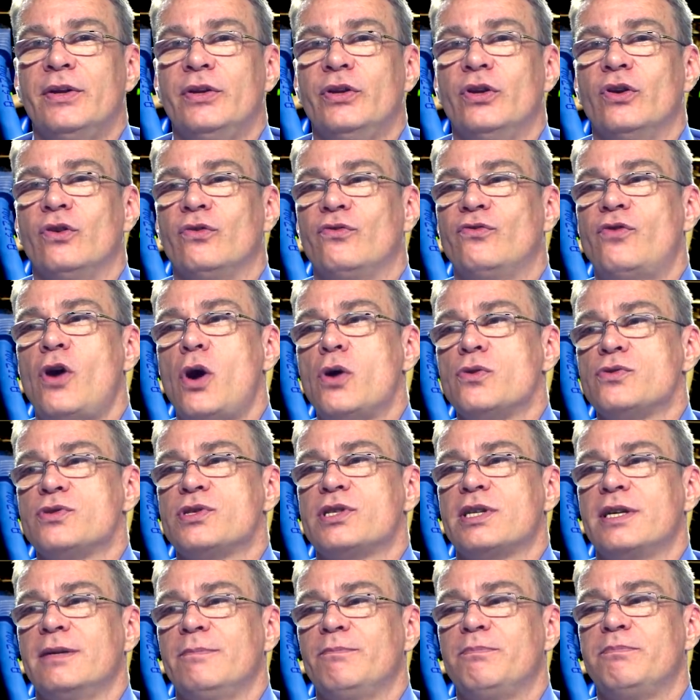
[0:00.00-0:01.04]
Your phones
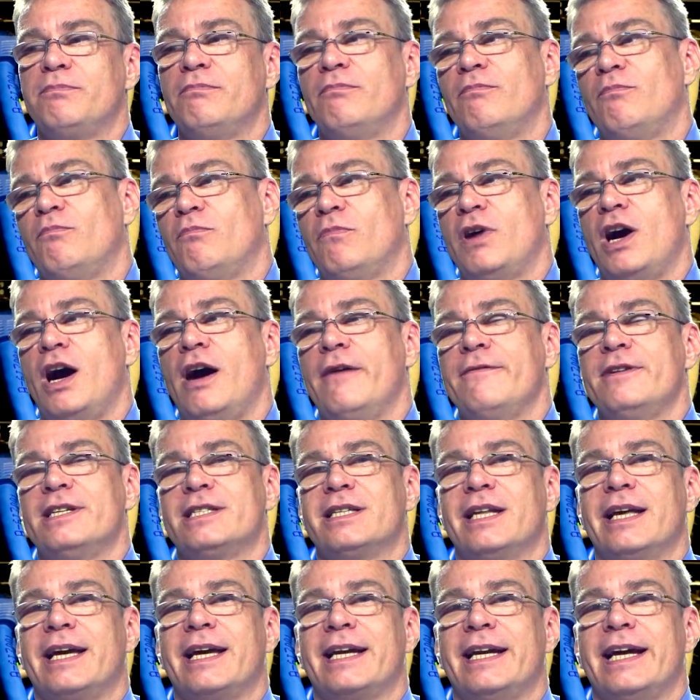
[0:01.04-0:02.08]
can
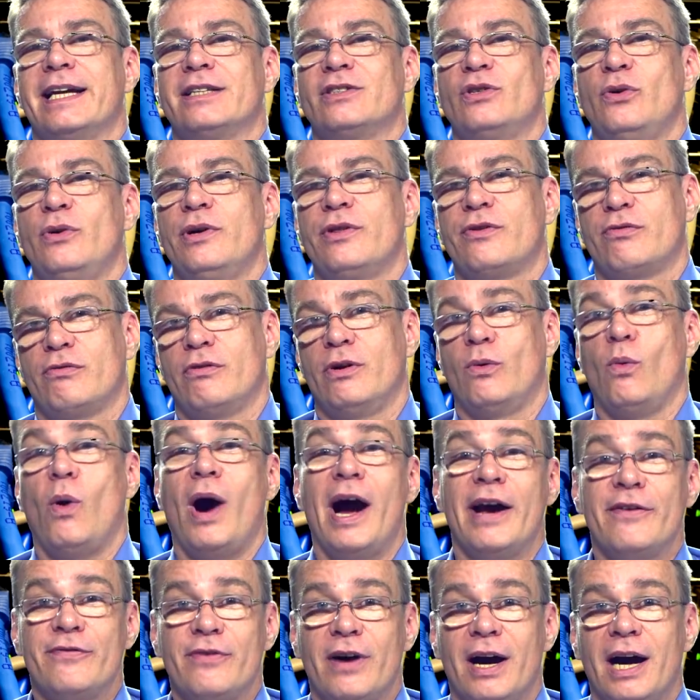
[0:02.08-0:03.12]
obviously connect to it through a
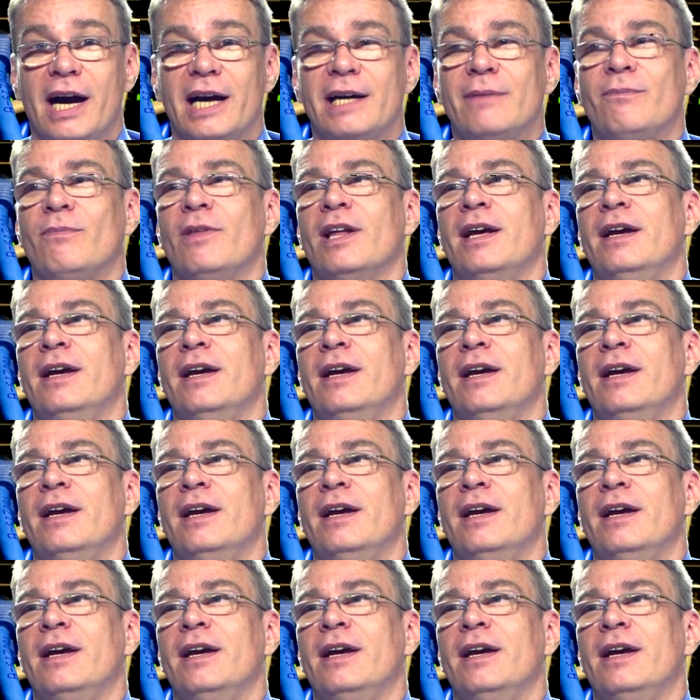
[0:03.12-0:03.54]
Wi-Fi.